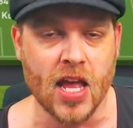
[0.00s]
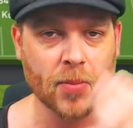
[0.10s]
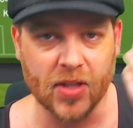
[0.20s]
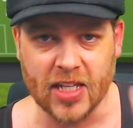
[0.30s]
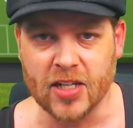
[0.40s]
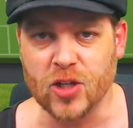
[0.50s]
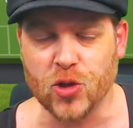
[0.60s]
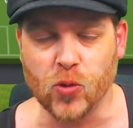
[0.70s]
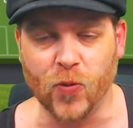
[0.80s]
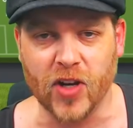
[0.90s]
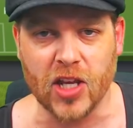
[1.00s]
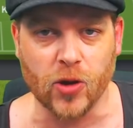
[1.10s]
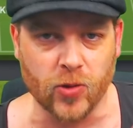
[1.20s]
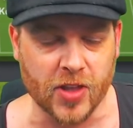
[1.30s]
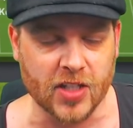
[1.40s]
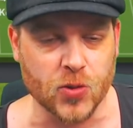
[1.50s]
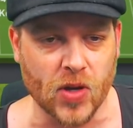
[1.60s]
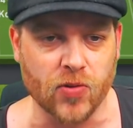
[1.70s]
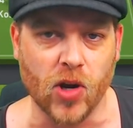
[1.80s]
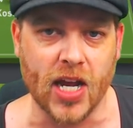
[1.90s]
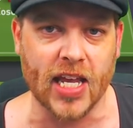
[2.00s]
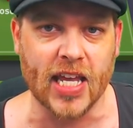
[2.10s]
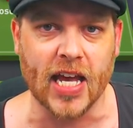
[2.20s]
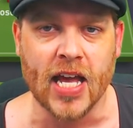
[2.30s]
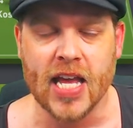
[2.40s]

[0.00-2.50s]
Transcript: But the initial video, this one right here,